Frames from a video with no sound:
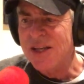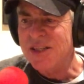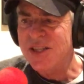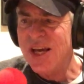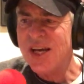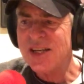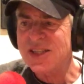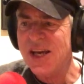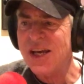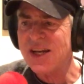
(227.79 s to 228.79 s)
Tick,
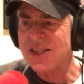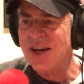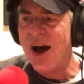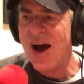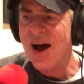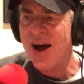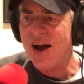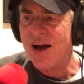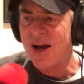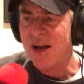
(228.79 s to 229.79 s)
tick,
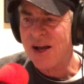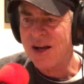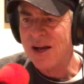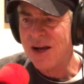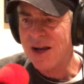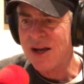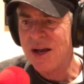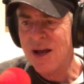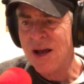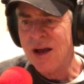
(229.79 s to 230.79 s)
tock.
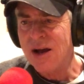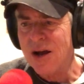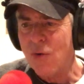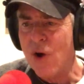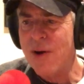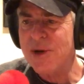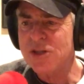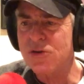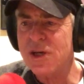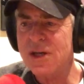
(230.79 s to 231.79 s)
Well, my
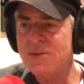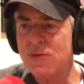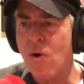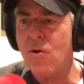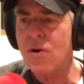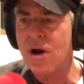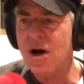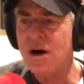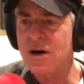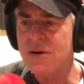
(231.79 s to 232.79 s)
dreams won't
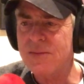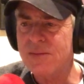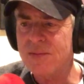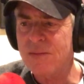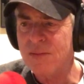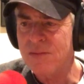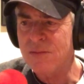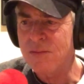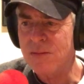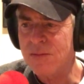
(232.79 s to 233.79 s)

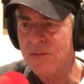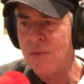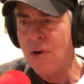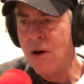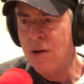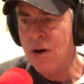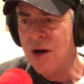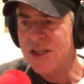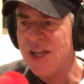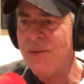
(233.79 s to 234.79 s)

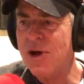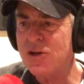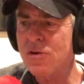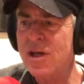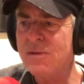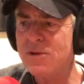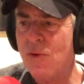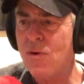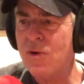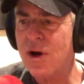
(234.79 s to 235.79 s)
come. Say my dreams
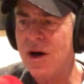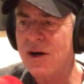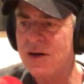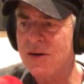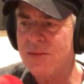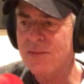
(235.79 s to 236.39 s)
won't come.